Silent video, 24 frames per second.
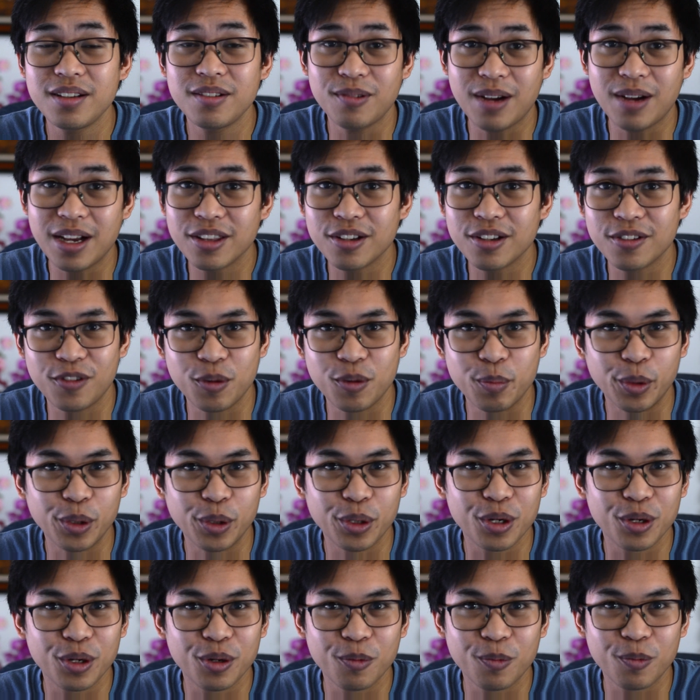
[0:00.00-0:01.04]
rather
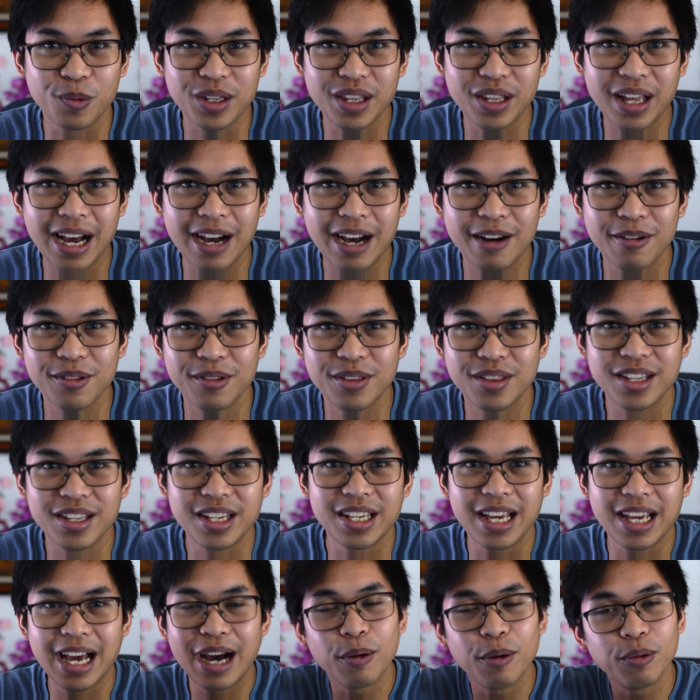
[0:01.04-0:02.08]
familiar with how
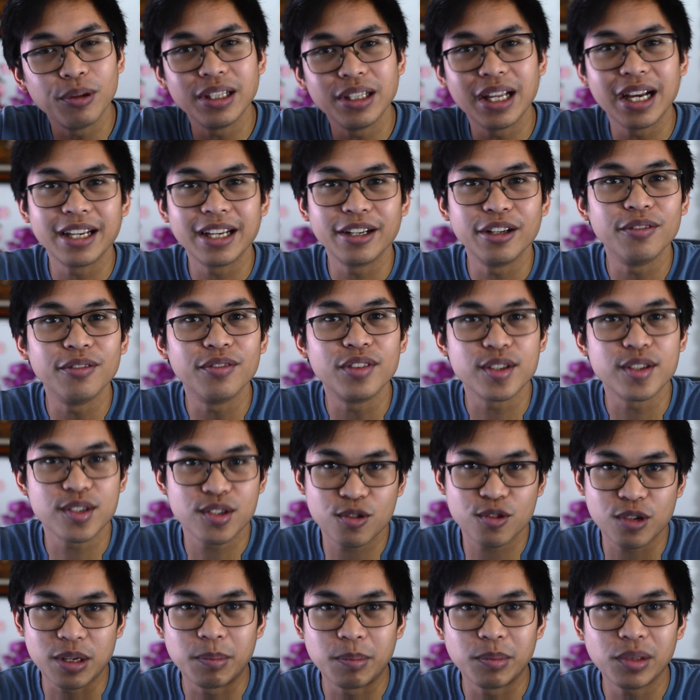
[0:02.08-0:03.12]
the outline of the
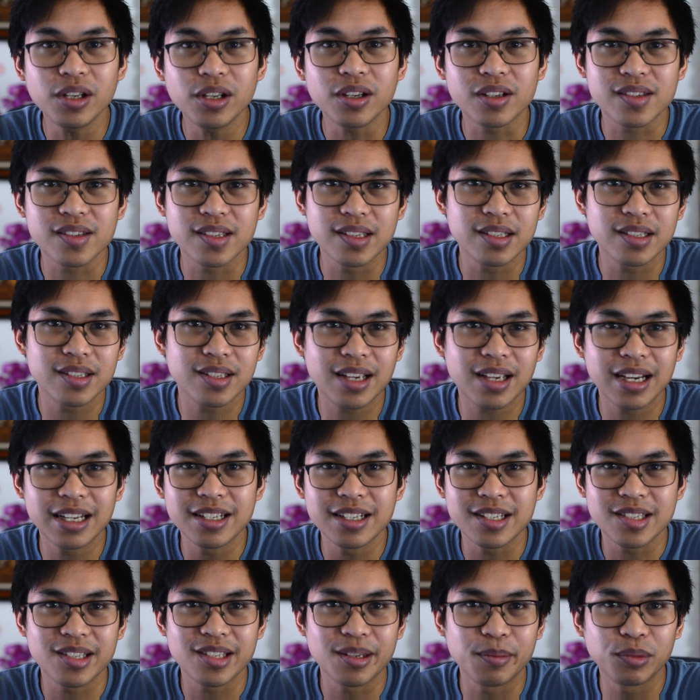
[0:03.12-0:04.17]
stream looks. It's kind
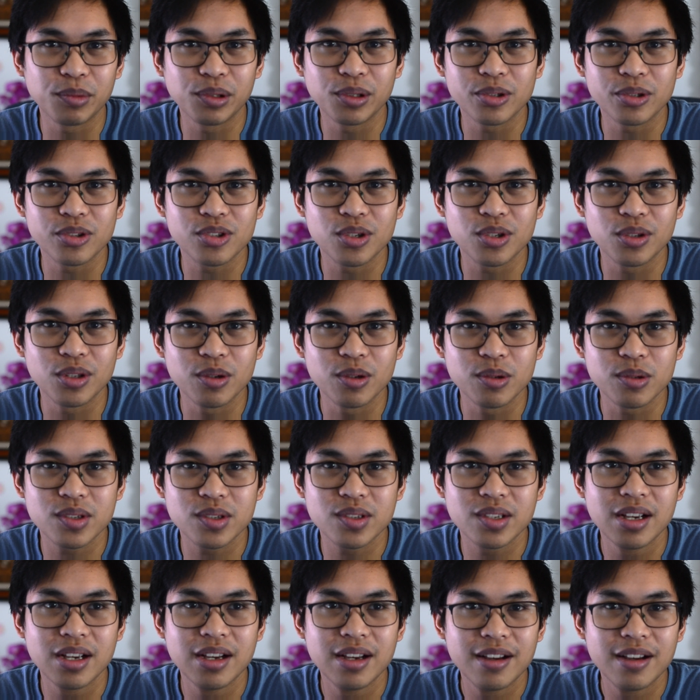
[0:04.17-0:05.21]
of similar to
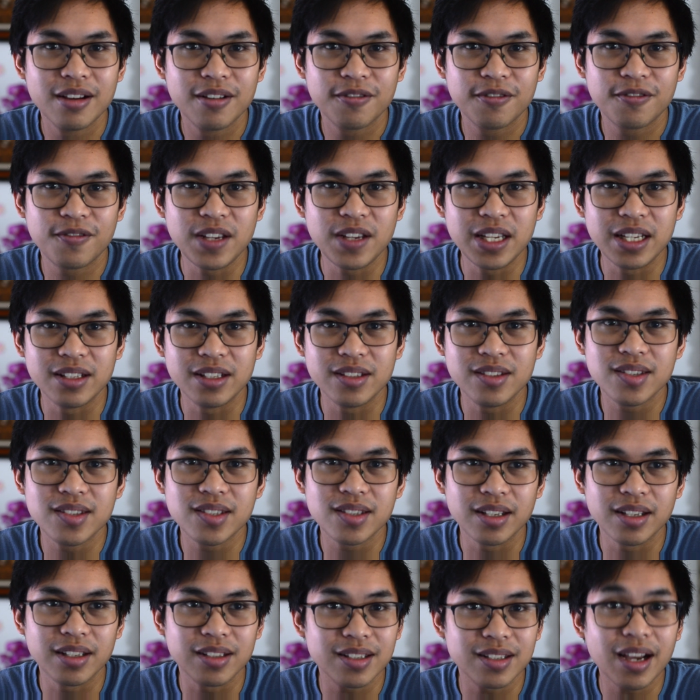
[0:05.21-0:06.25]
those
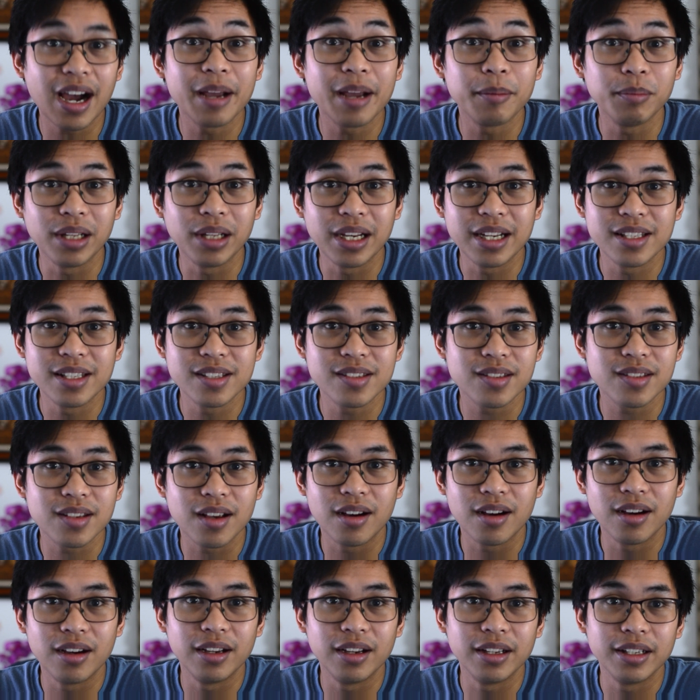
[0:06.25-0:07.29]
feeds and timelines
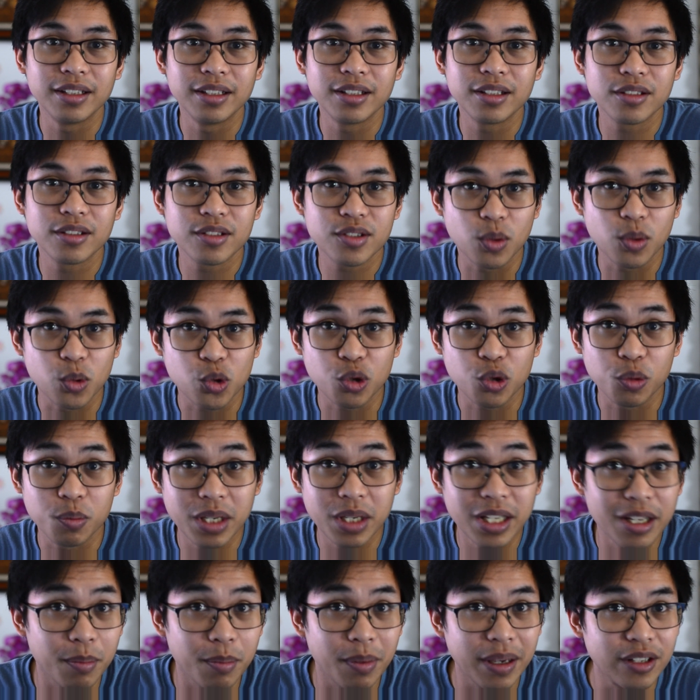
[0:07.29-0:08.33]
on social
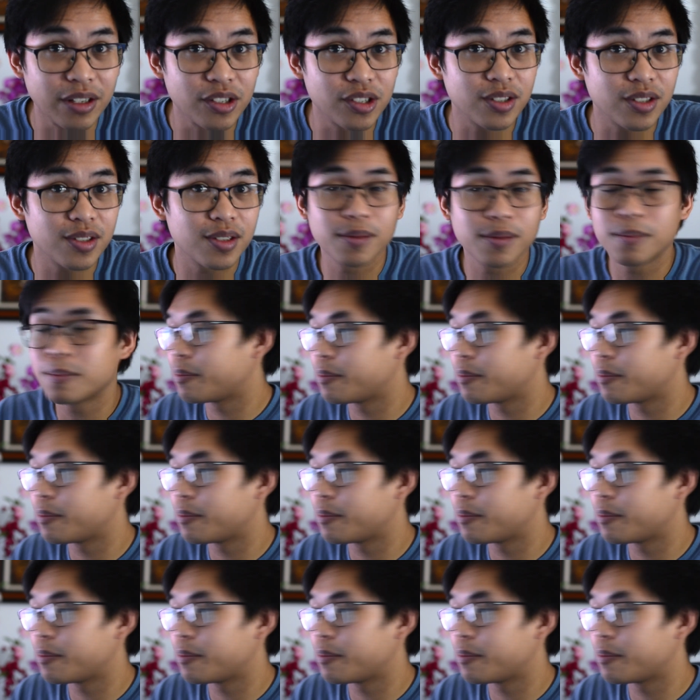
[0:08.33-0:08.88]
media pages.